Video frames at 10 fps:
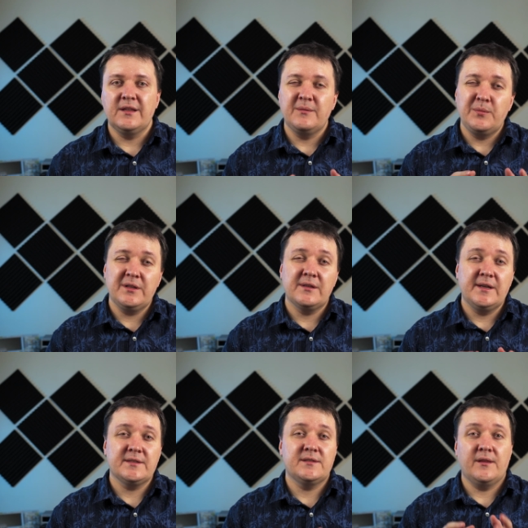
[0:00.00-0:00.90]
and a bit
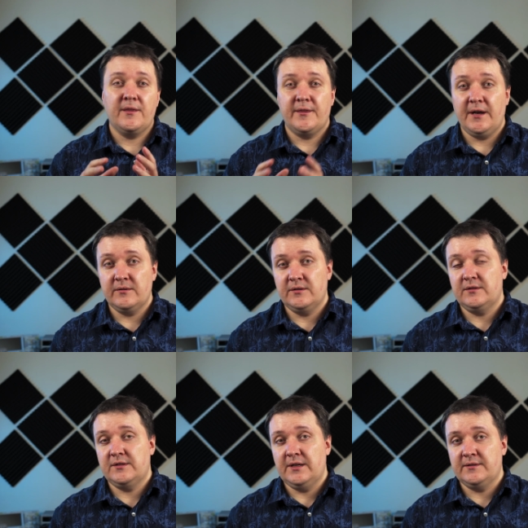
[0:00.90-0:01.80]
less than 1000
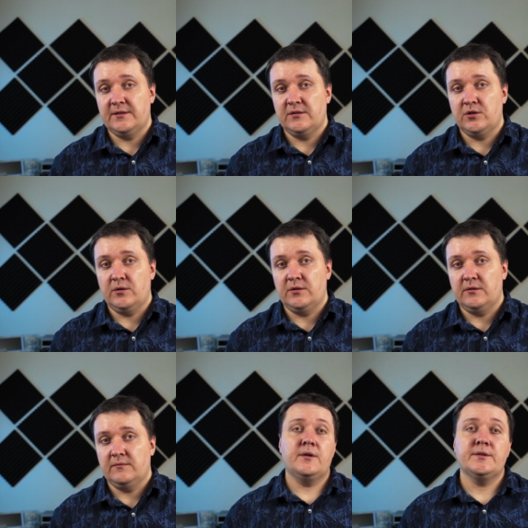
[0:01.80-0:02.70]
cells in
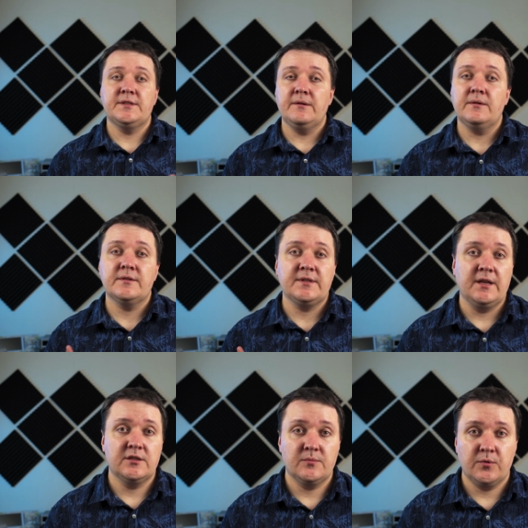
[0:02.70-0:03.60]
total. There are several
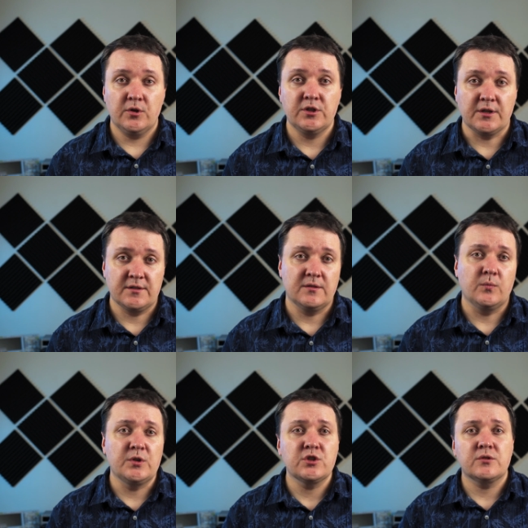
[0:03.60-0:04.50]
science projects
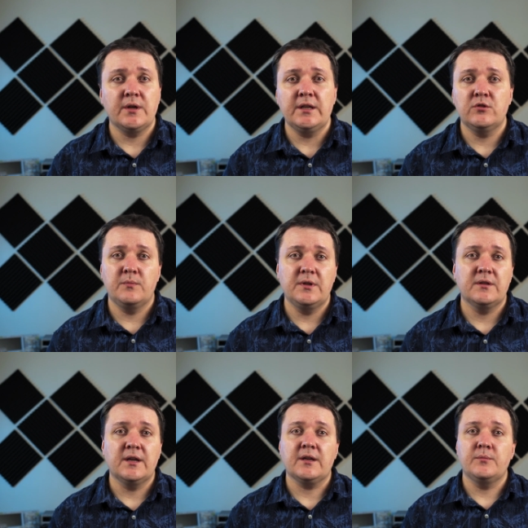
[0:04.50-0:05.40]
which try to
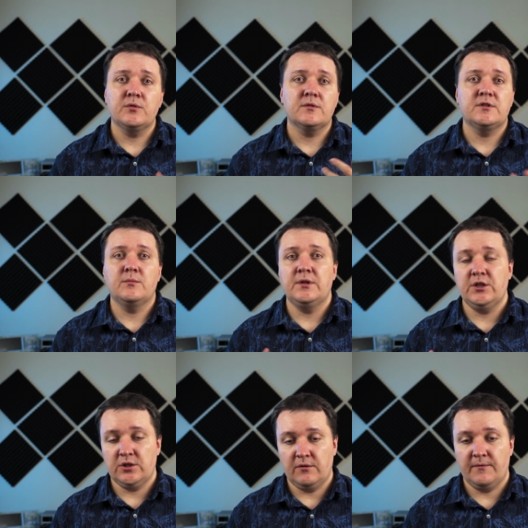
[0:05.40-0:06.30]
build a computer
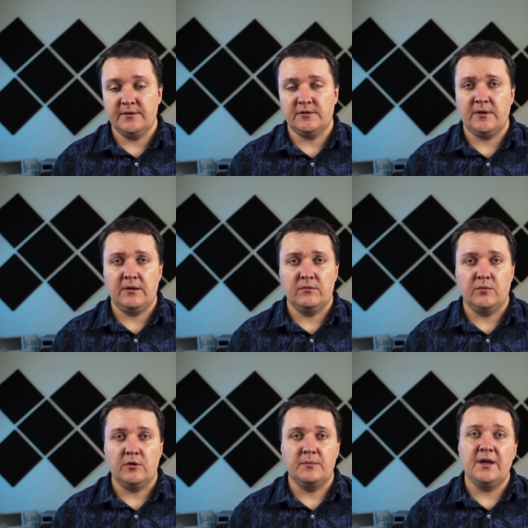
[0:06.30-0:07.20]
simulation of this
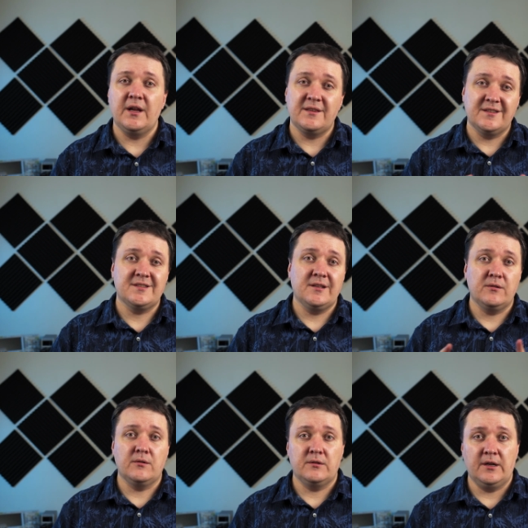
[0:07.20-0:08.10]
roundworm at the
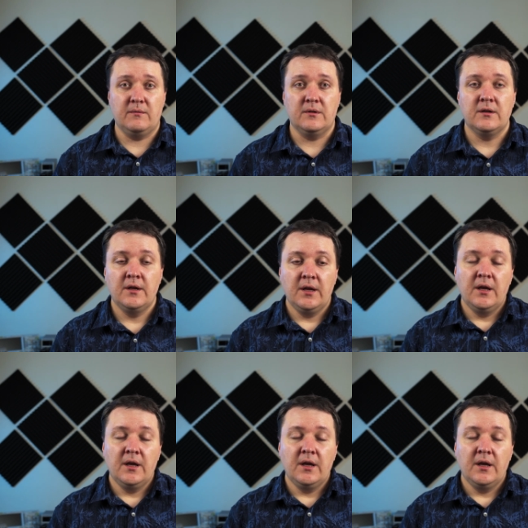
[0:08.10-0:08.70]
cellular level,